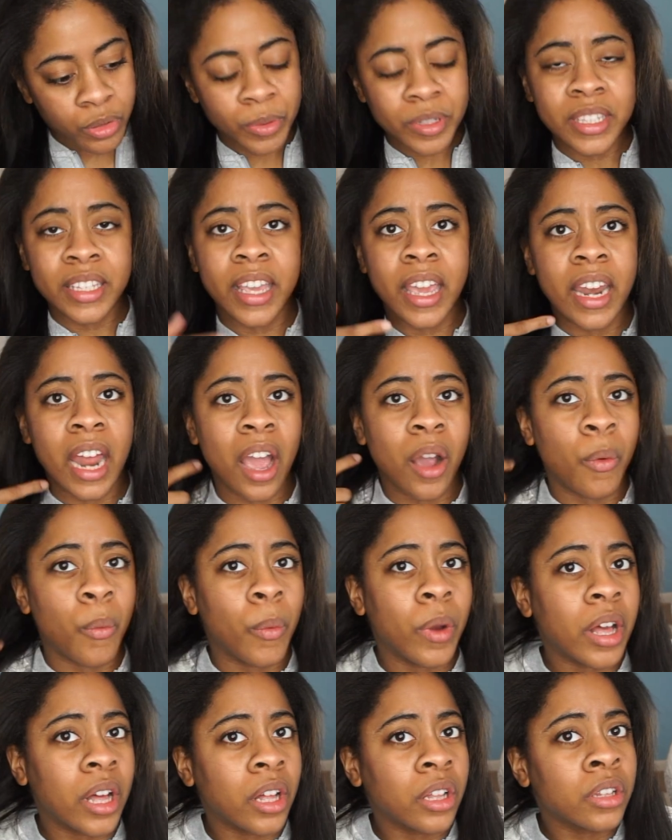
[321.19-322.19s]
Once again, I
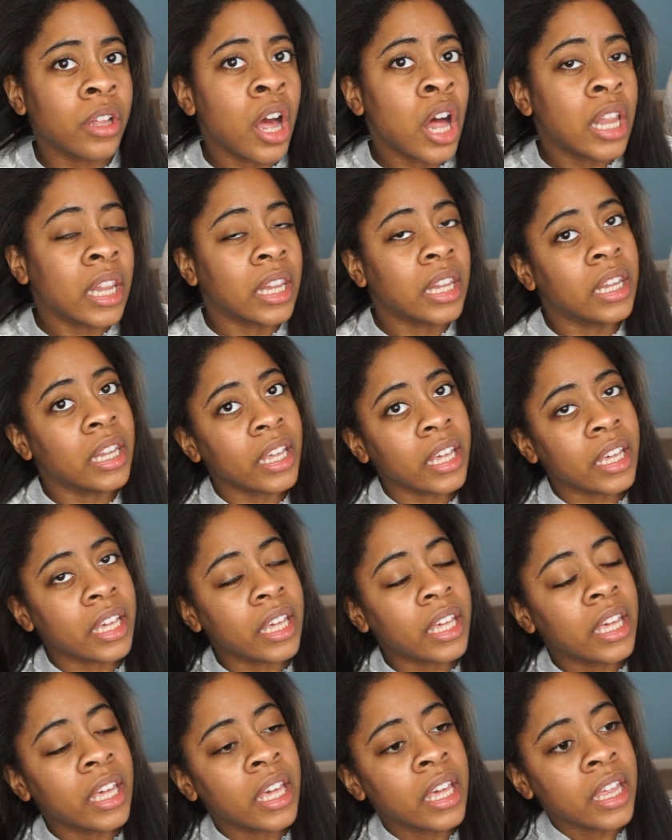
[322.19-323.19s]
will link
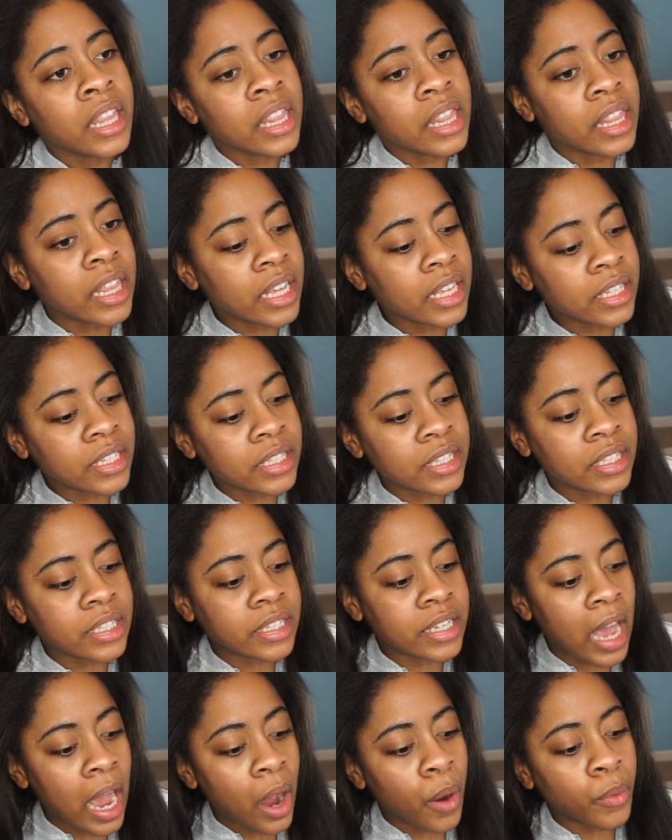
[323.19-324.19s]
this
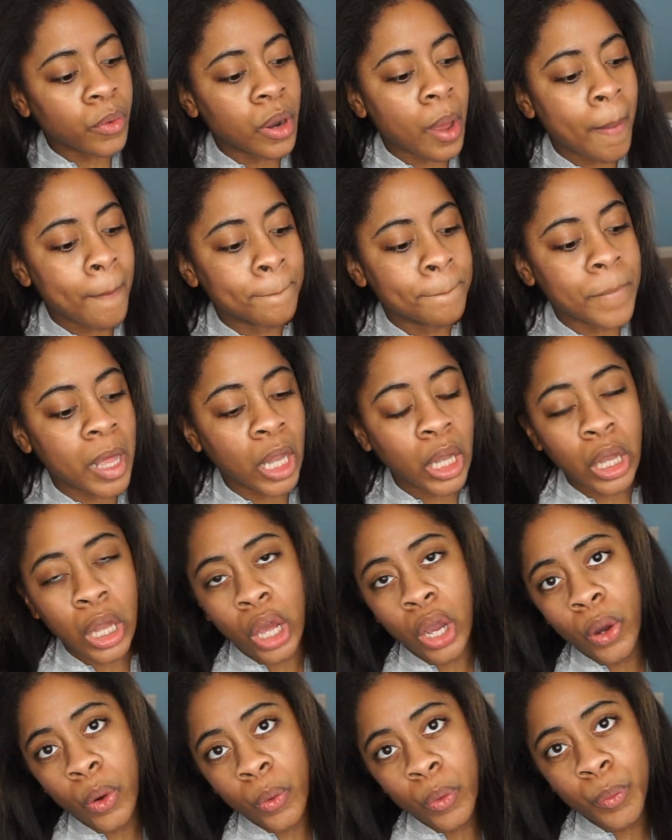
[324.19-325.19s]
down
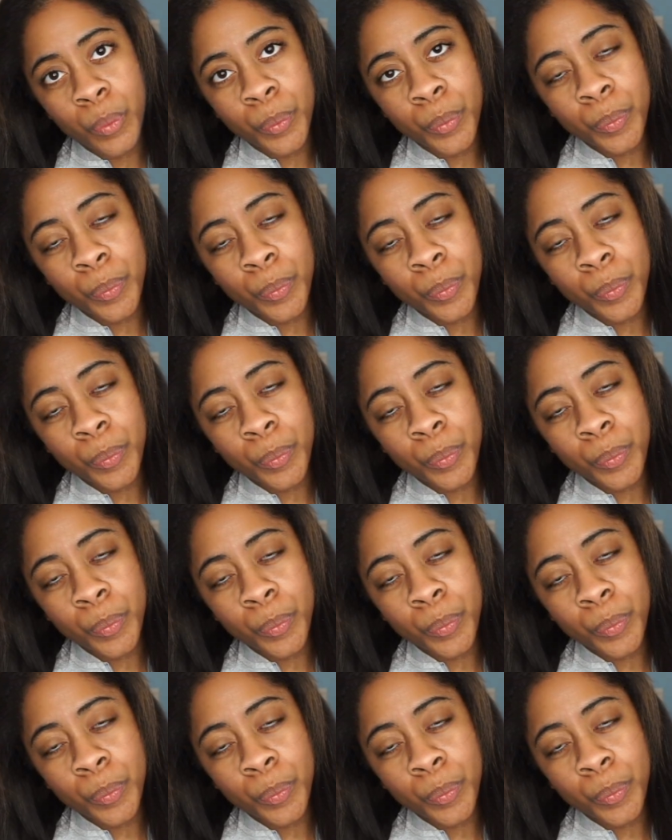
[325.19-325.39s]
below.